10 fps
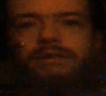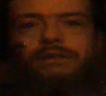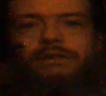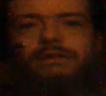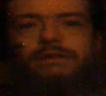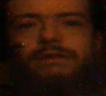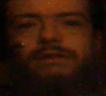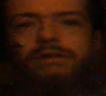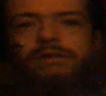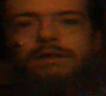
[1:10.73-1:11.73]
Google owns
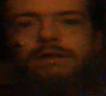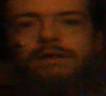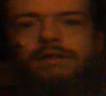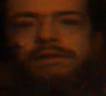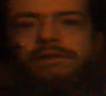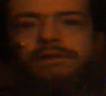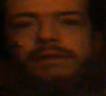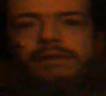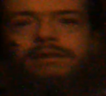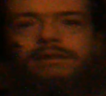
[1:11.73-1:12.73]
and runs it.
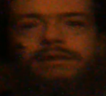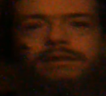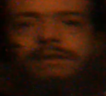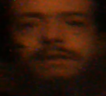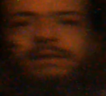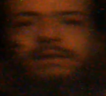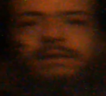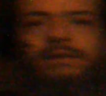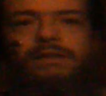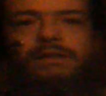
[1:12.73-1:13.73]
So,
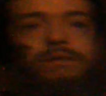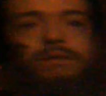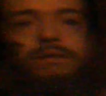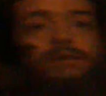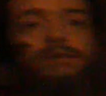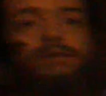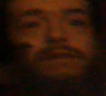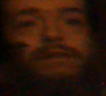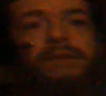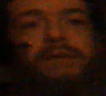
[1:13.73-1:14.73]
nothing that
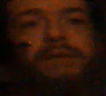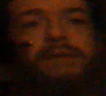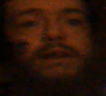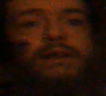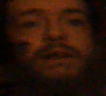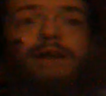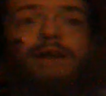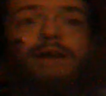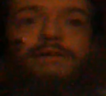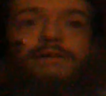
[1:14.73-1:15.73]
us
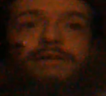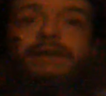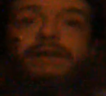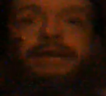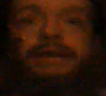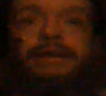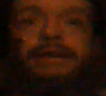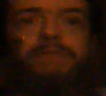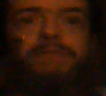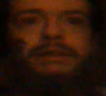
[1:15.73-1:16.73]
creative content
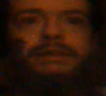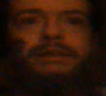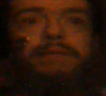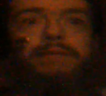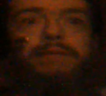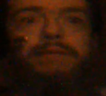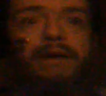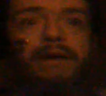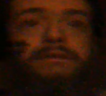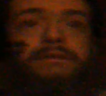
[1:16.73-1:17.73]
providers
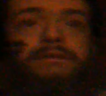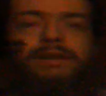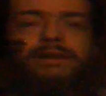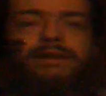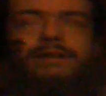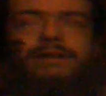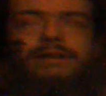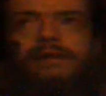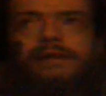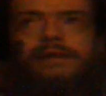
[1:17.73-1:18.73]
can
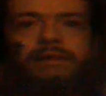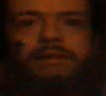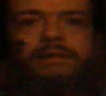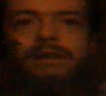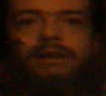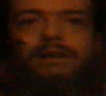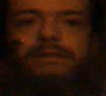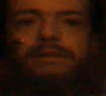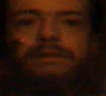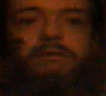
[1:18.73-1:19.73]
do about it.